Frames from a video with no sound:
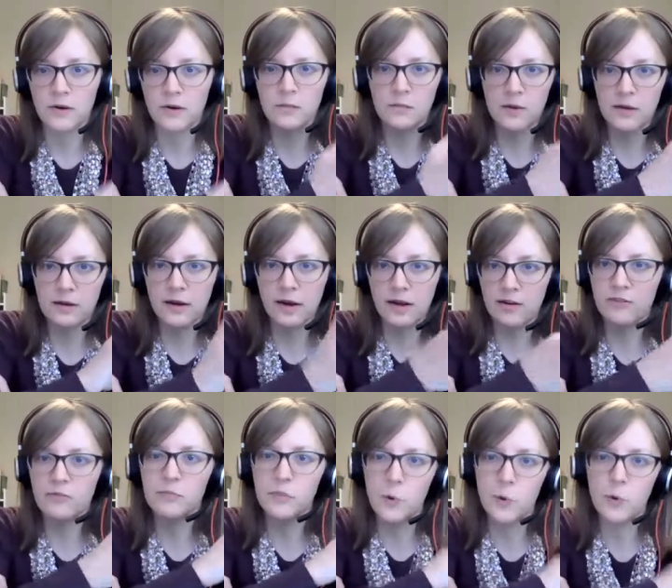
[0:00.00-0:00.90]
can be a kind
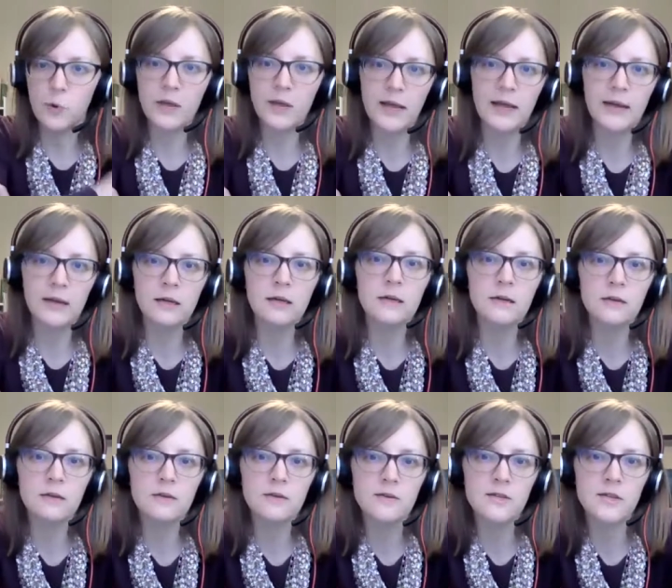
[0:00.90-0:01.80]
of both
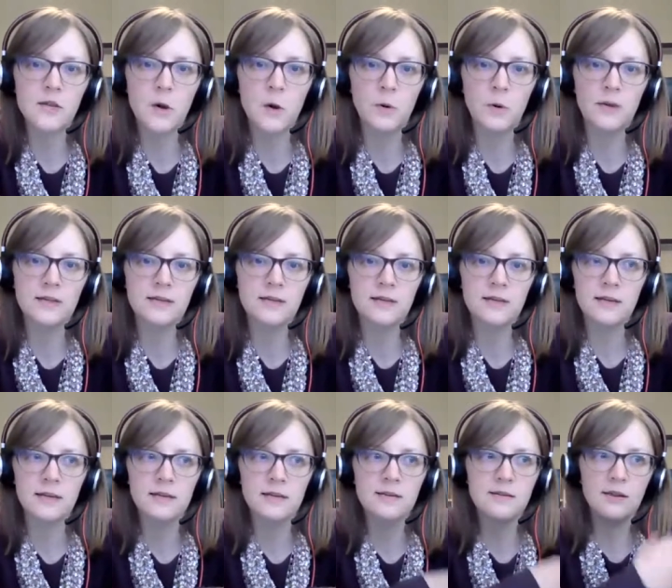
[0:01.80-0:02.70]
and. So it
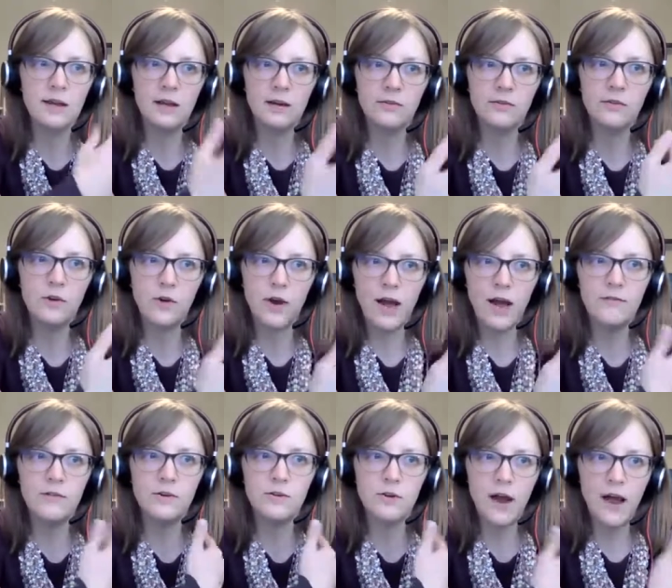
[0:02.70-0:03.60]
is kind of
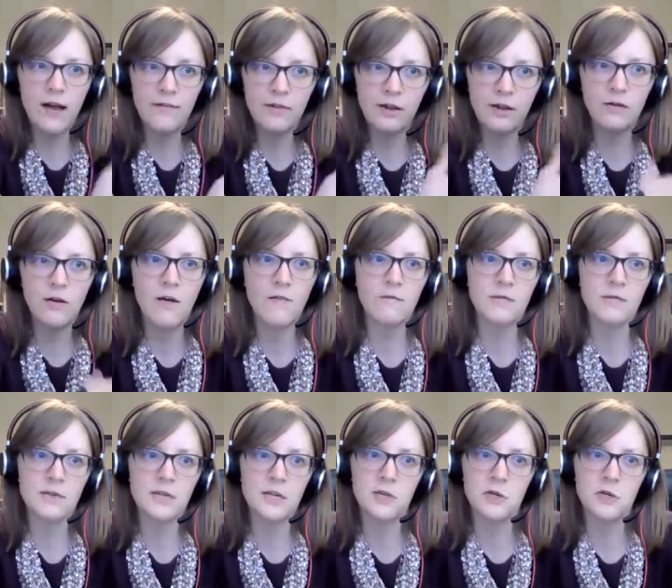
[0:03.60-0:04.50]
you're having a
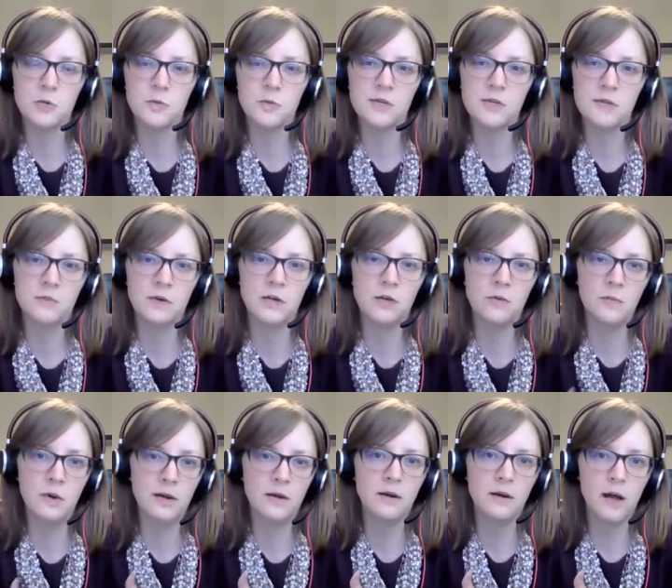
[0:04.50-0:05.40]
conversation with somebody you
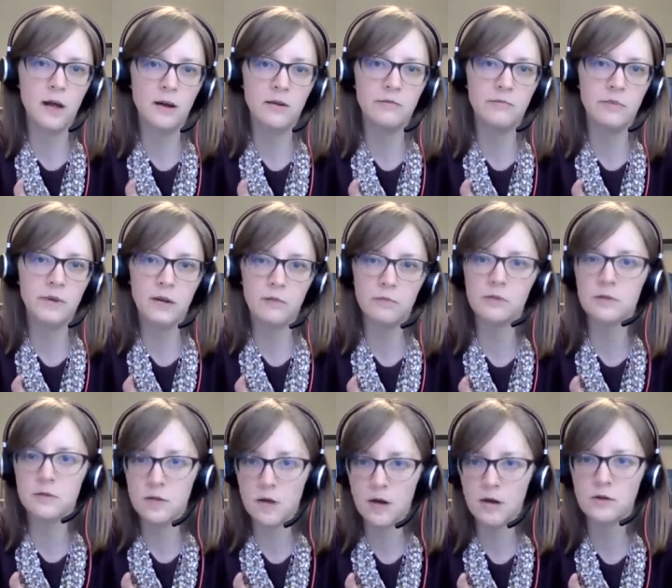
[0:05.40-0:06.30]
might not have been able
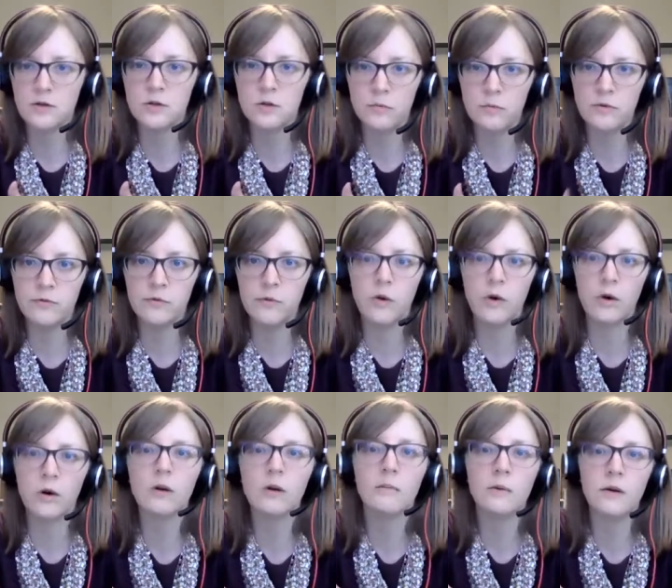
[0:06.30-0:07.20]
to talk to
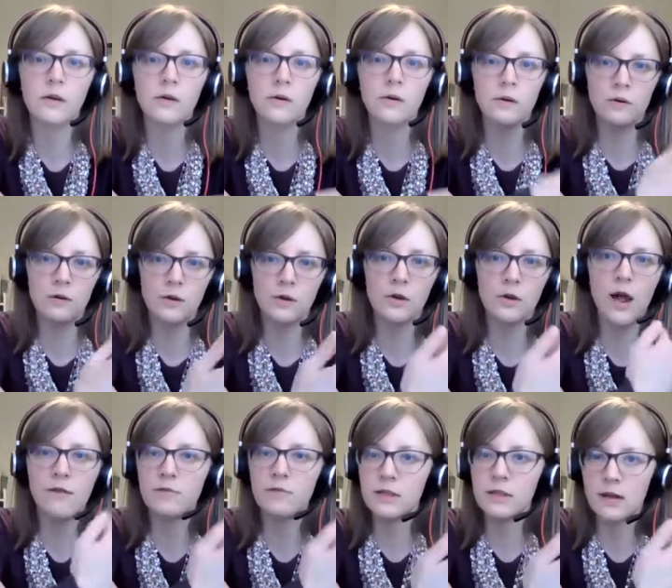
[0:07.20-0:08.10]
before, but you're
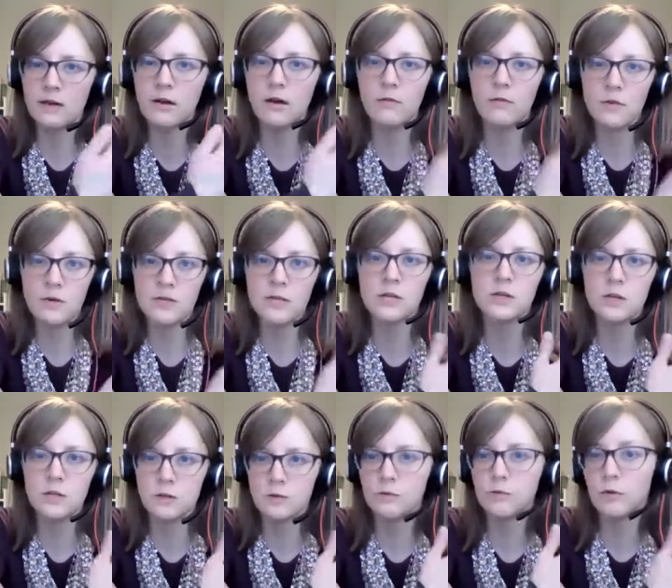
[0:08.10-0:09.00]
having that
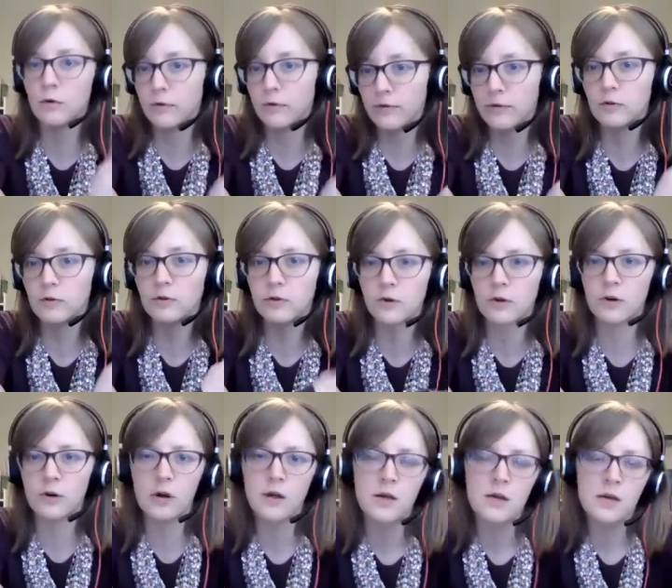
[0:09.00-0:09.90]
conversation through a
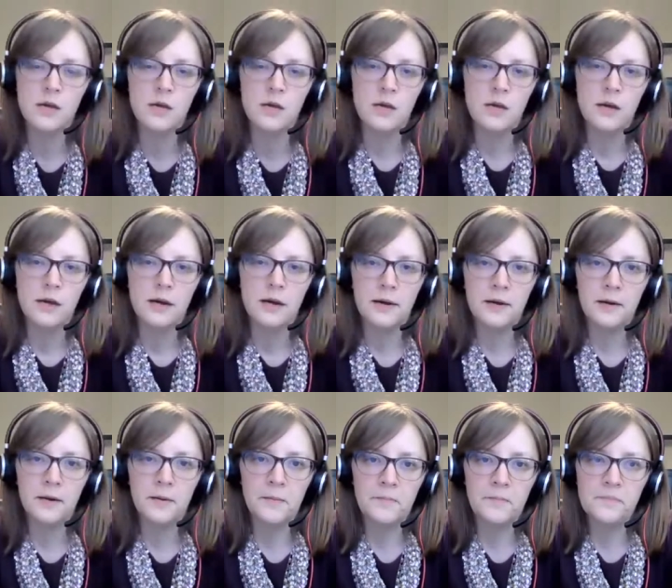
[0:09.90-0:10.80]
filter,
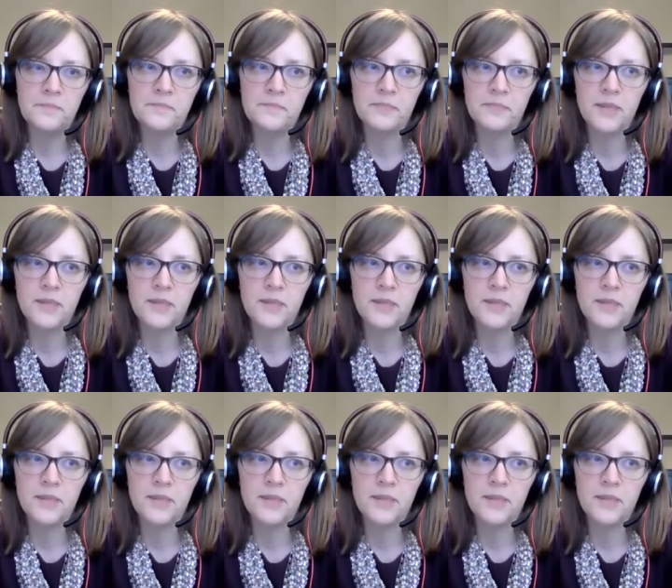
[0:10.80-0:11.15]
and